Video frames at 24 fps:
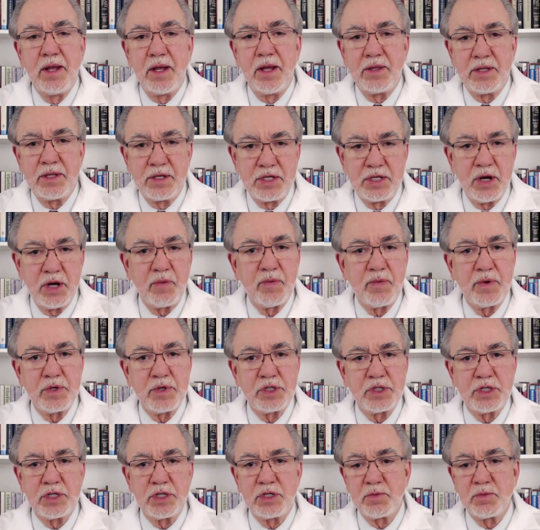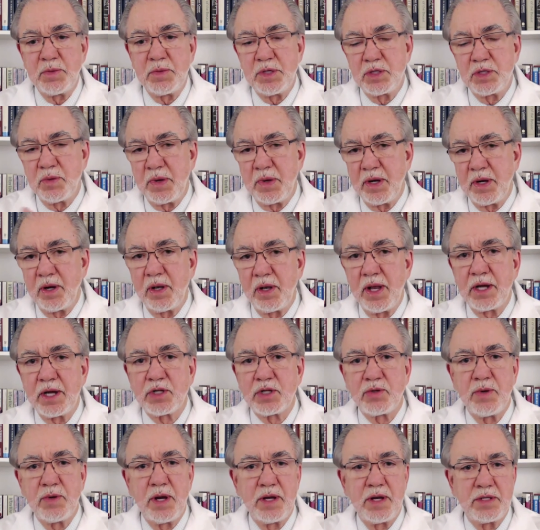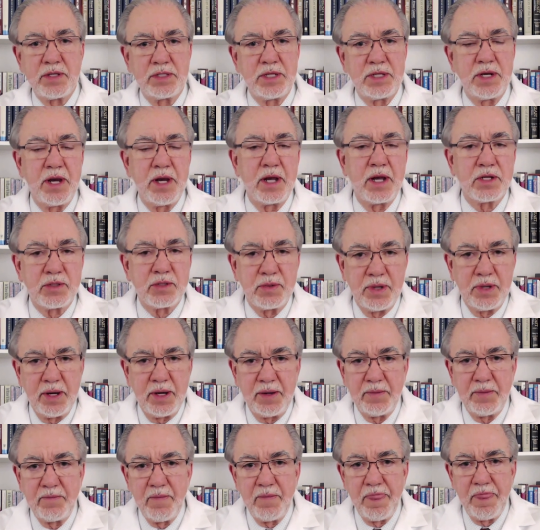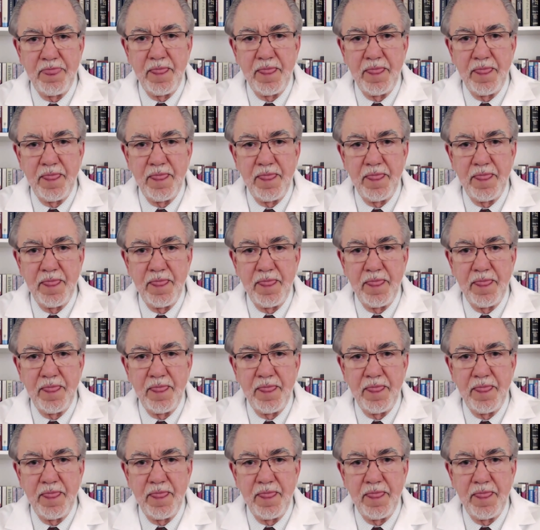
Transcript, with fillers: the differences between electrons and X-ray.